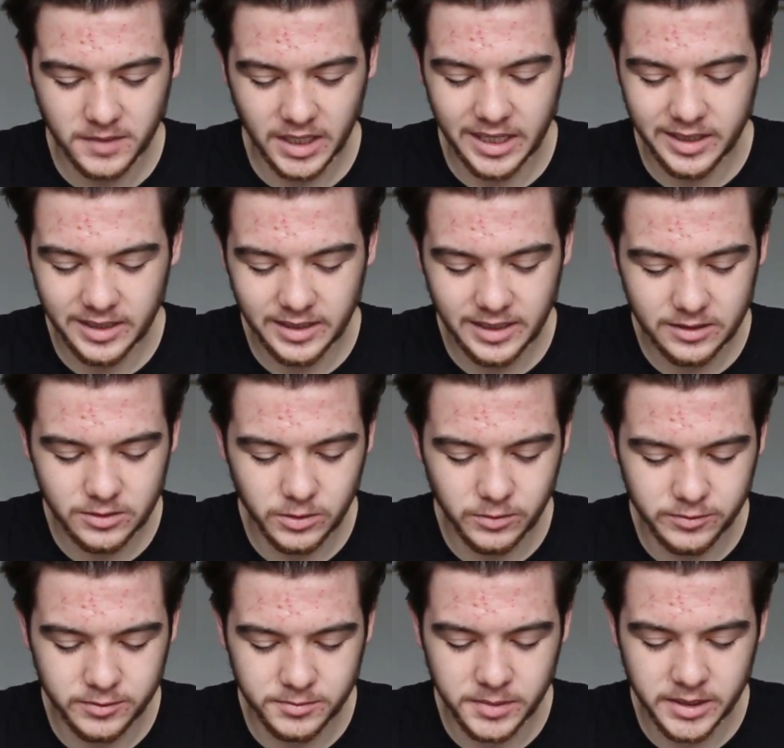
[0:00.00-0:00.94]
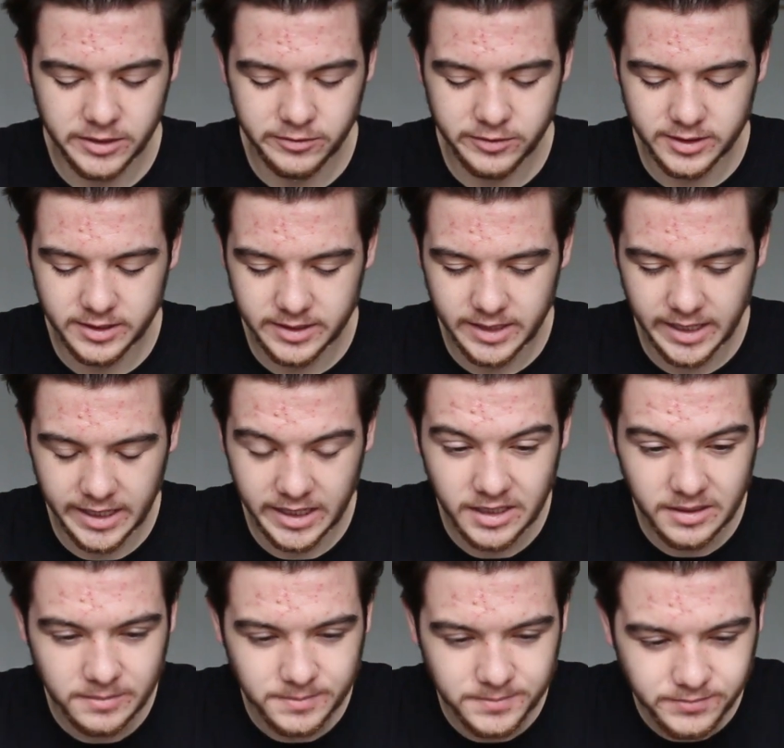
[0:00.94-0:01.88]
I think that's all from me for
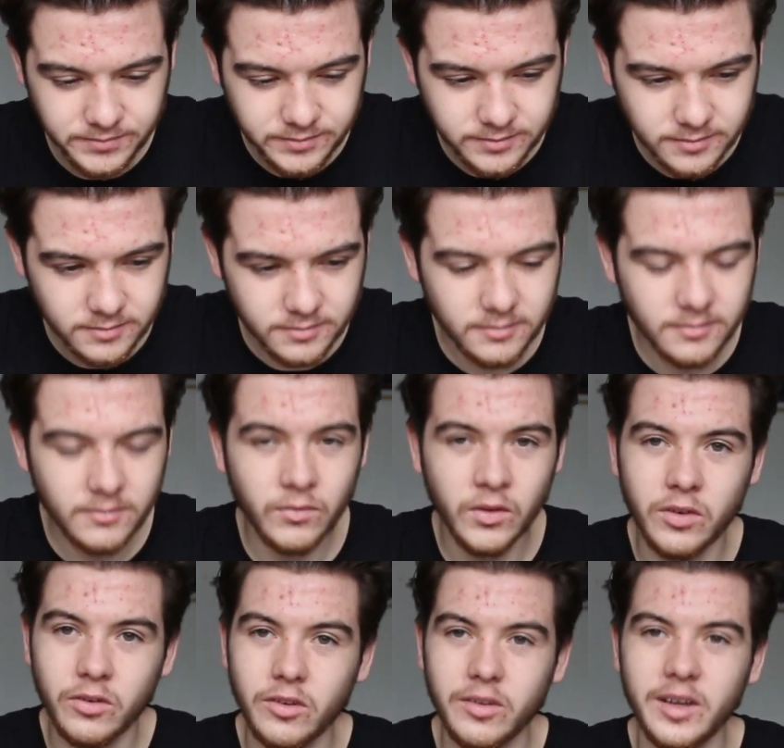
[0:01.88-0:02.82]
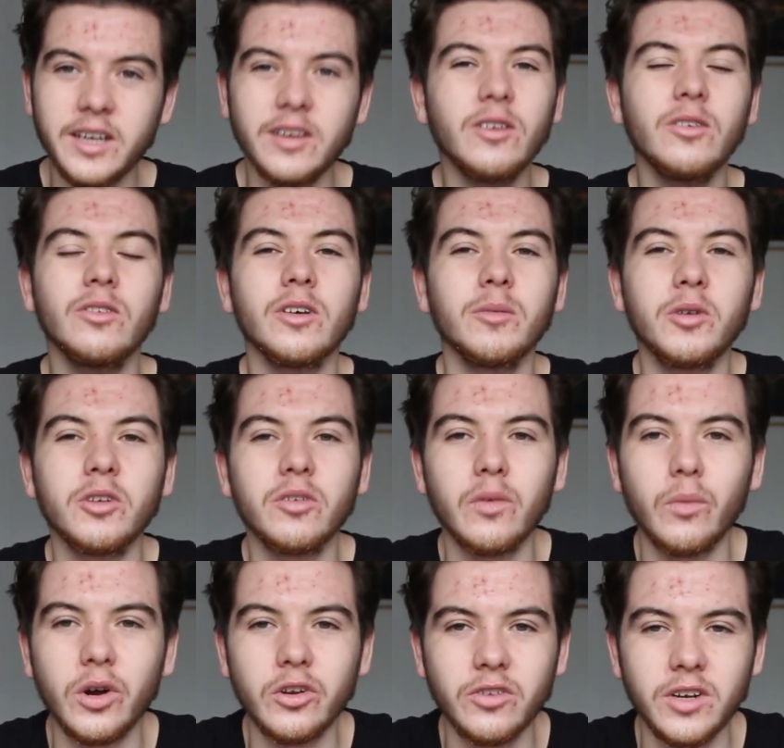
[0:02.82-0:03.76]
today. So thank you so much
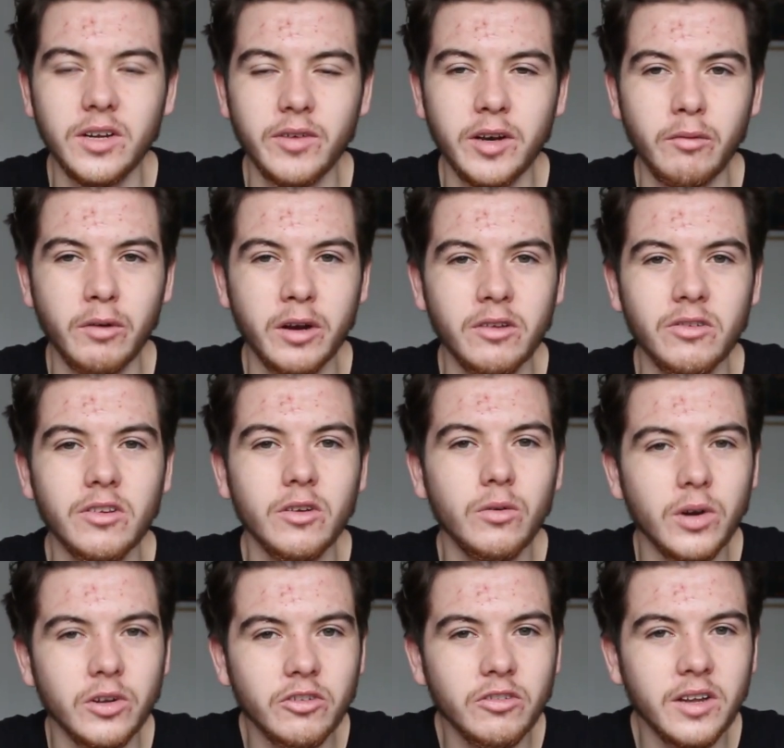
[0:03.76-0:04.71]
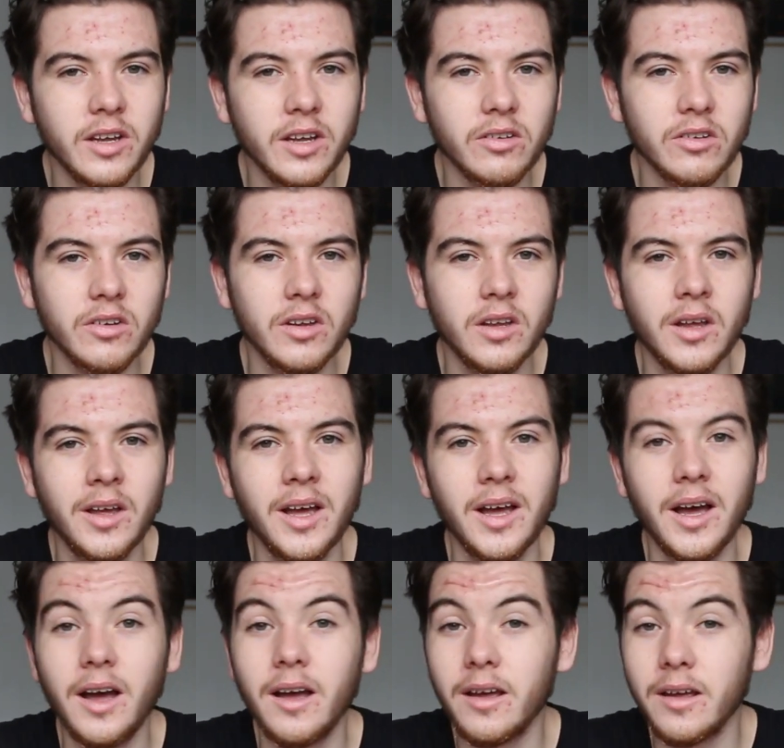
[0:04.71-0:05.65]
for watching, if anyone is still watching this.
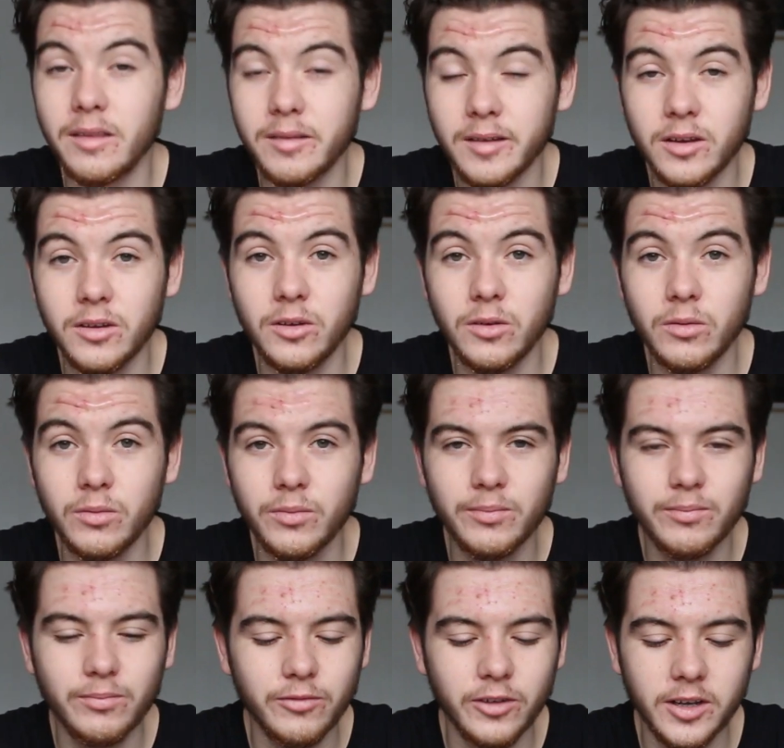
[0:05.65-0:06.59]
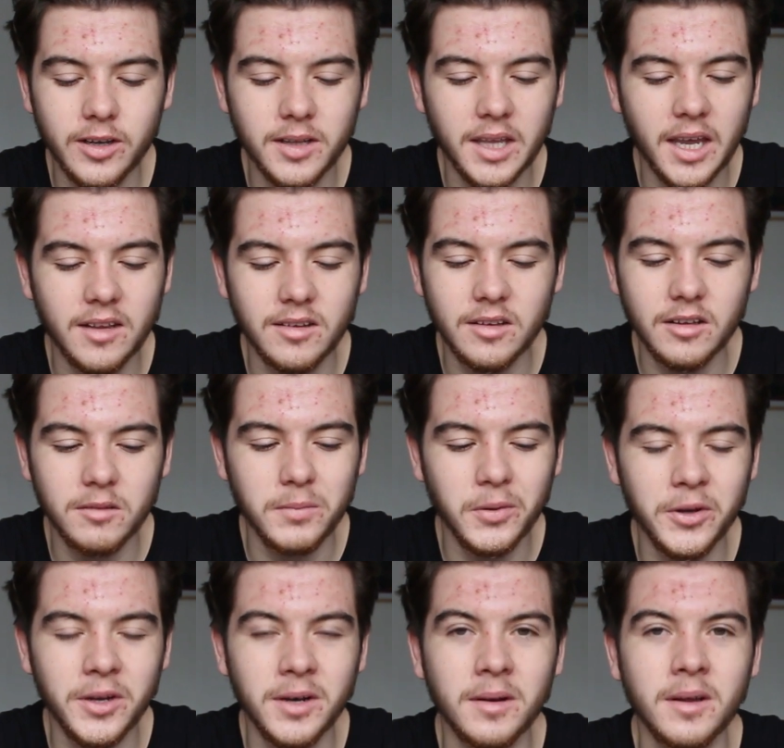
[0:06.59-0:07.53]
Thank you for getting to this
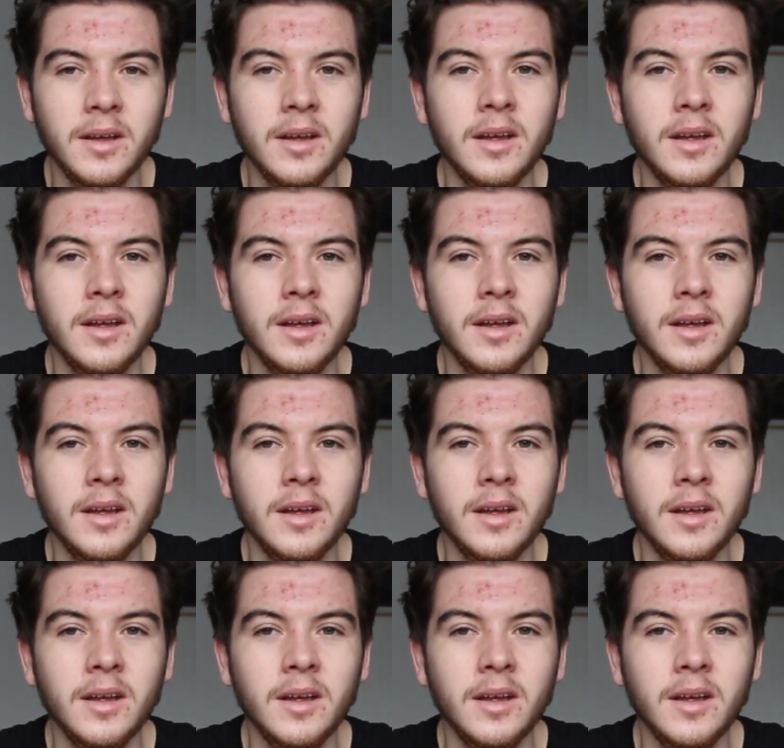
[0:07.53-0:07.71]
point.